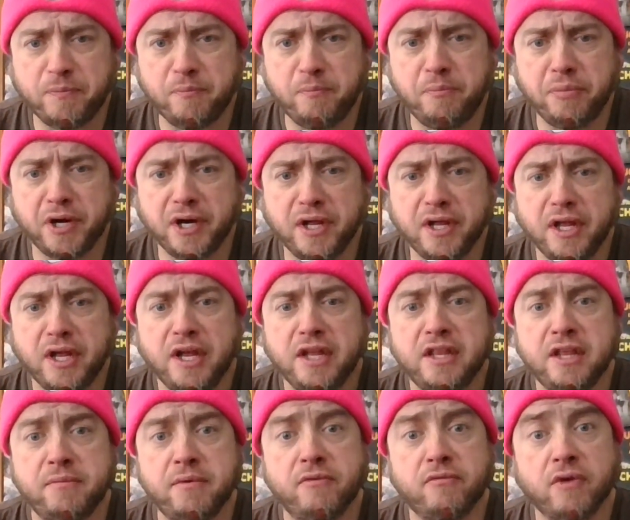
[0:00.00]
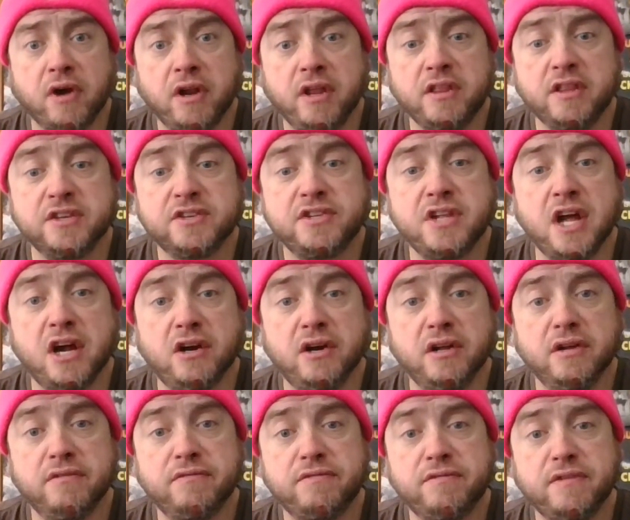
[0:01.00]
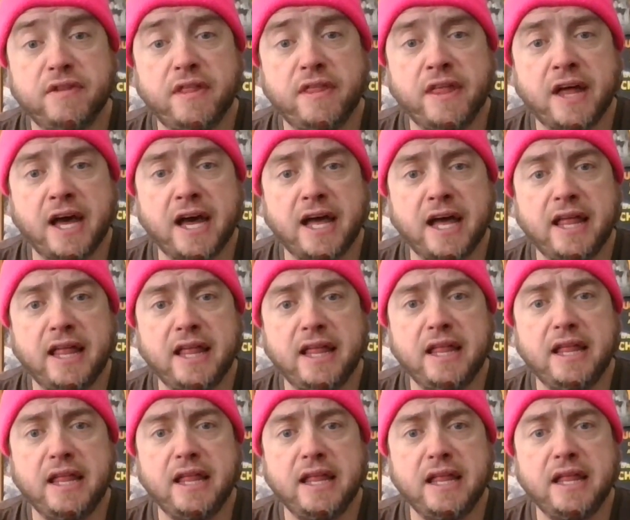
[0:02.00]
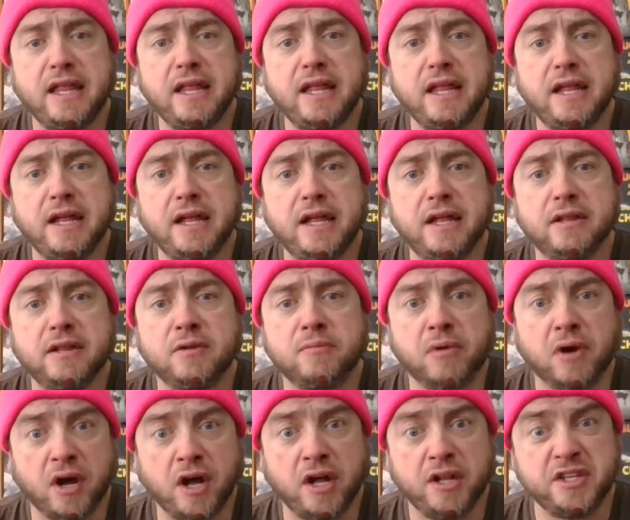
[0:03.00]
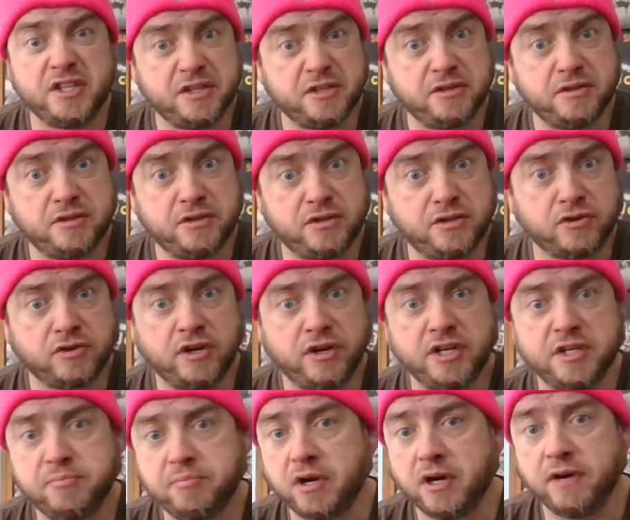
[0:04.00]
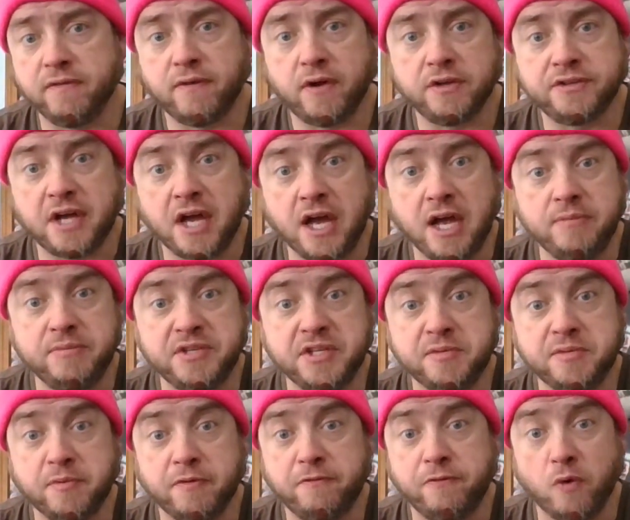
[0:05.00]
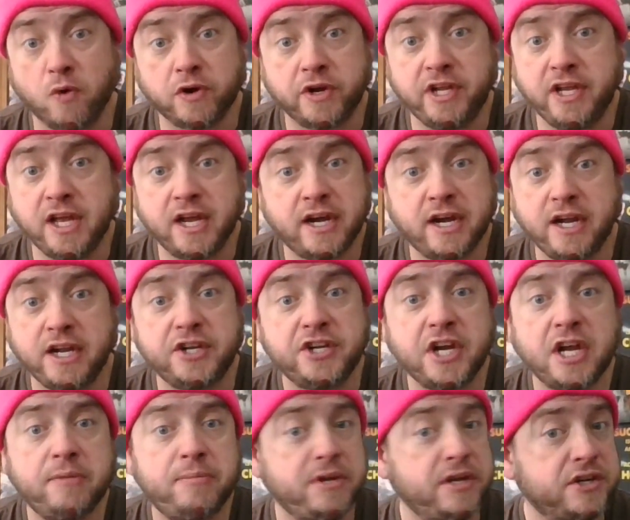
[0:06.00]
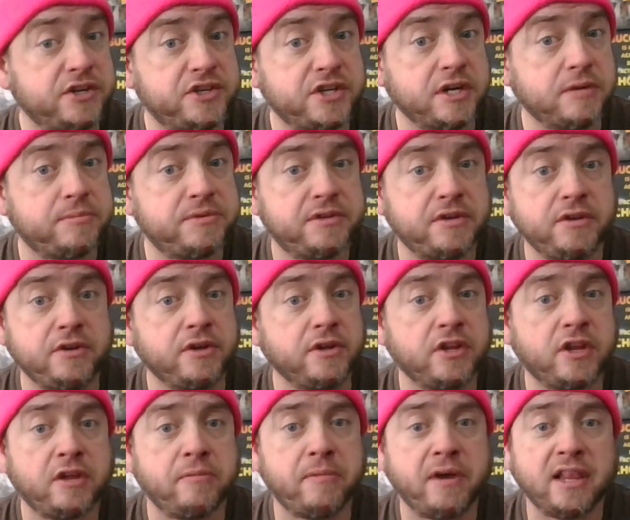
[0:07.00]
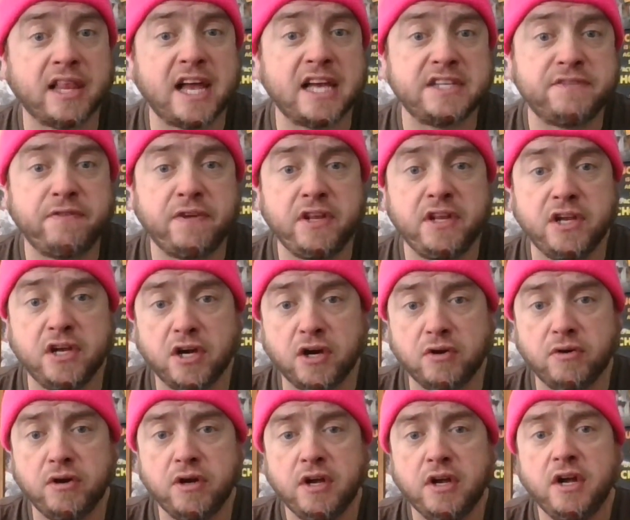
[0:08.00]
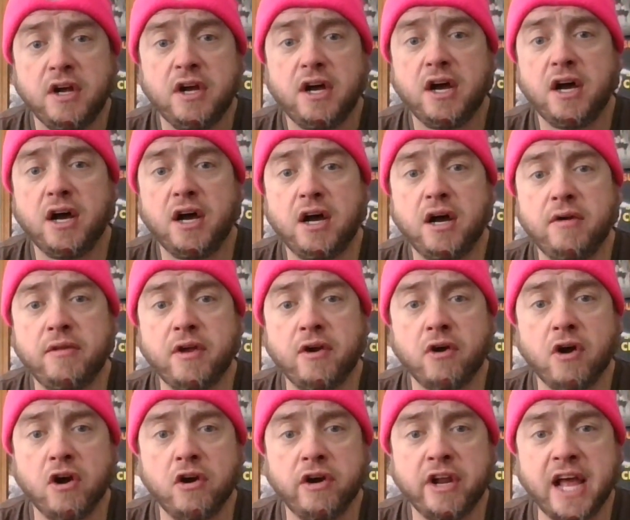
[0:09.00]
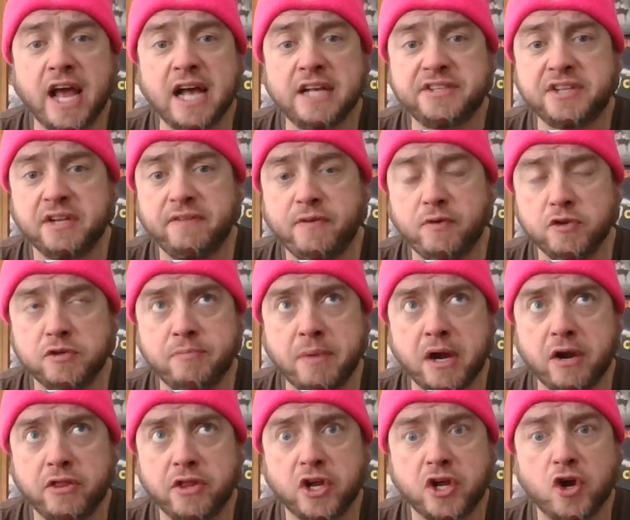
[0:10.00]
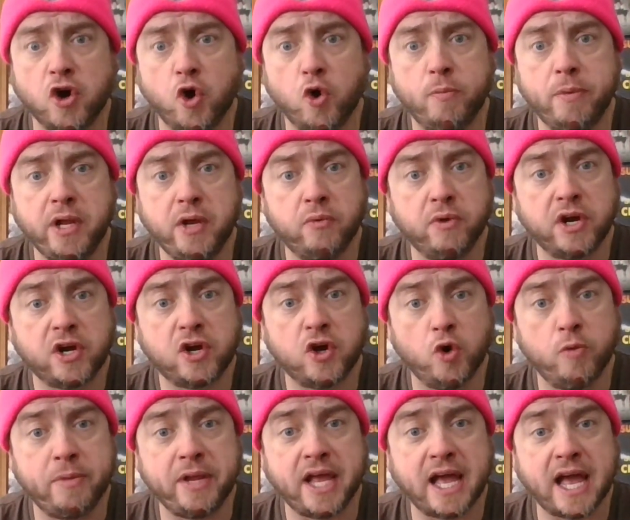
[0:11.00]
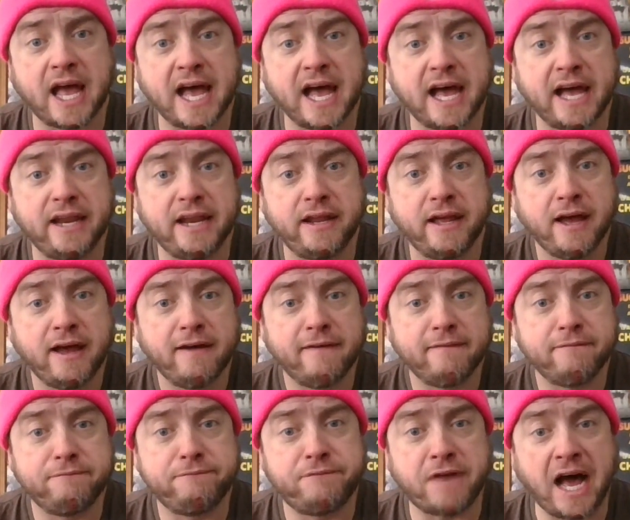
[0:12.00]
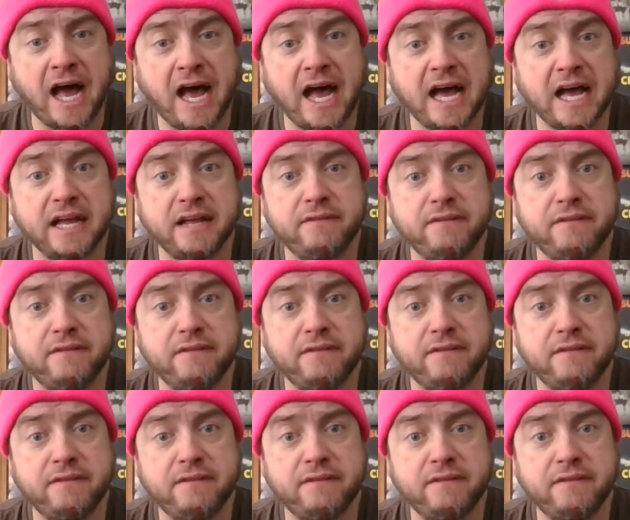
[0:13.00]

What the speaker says: But they've been writing this narrative that LeBron's the greatest player of all time since before he had any championships. You can look at my last video. They were already asking if he was better than Kobe when Kobe had 5